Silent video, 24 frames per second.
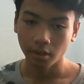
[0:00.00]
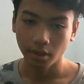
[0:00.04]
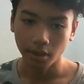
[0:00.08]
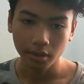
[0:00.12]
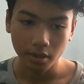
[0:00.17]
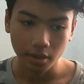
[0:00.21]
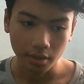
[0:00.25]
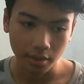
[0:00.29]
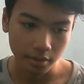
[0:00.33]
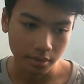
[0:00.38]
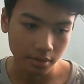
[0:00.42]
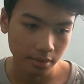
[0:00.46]
And
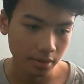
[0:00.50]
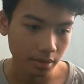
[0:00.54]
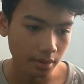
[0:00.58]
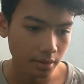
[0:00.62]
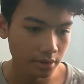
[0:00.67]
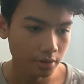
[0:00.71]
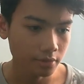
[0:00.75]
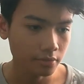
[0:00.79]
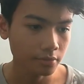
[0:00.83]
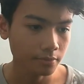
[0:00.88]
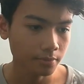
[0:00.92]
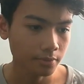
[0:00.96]
yeah, it's
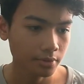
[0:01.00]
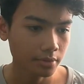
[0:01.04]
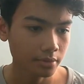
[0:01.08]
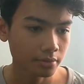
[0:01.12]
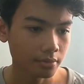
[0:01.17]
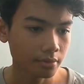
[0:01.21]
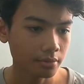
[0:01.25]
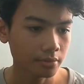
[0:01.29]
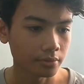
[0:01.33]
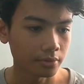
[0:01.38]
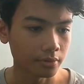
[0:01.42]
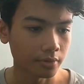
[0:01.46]
actually pretty
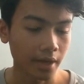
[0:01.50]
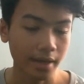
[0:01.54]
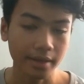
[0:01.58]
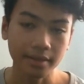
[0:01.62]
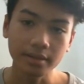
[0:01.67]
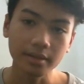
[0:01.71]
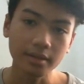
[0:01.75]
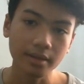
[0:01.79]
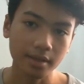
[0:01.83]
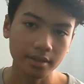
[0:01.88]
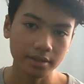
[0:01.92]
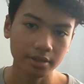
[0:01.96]
cool. You know, I
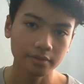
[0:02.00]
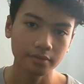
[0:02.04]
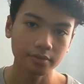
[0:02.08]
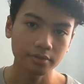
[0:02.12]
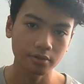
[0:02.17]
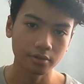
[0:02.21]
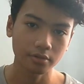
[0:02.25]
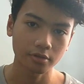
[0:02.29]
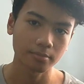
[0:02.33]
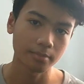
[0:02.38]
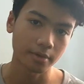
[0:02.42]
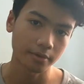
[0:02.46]
did actually
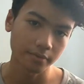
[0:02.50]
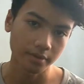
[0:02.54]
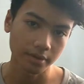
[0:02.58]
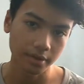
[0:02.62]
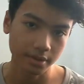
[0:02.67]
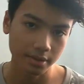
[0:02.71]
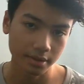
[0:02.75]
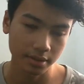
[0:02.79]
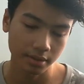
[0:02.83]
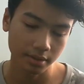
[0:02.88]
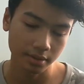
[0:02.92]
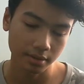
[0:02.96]
talk about
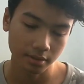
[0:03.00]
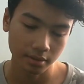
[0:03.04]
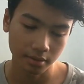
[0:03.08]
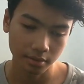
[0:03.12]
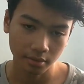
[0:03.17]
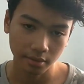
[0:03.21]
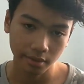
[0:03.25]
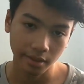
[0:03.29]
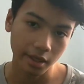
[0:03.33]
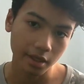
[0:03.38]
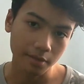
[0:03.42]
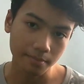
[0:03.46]
this
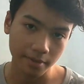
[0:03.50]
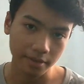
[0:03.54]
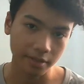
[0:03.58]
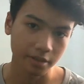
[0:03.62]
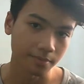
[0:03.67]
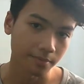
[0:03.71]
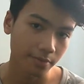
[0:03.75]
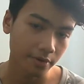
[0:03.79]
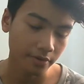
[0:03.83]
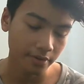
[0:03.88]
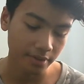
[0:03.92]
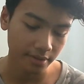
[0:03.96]
in my
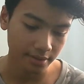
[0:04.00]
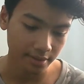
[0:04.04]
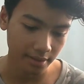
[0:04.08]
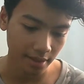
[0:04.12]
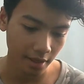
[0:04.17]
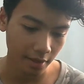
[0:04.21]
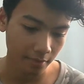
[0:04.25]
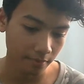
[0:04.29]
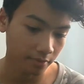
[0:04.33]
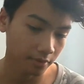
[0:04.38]
community tab.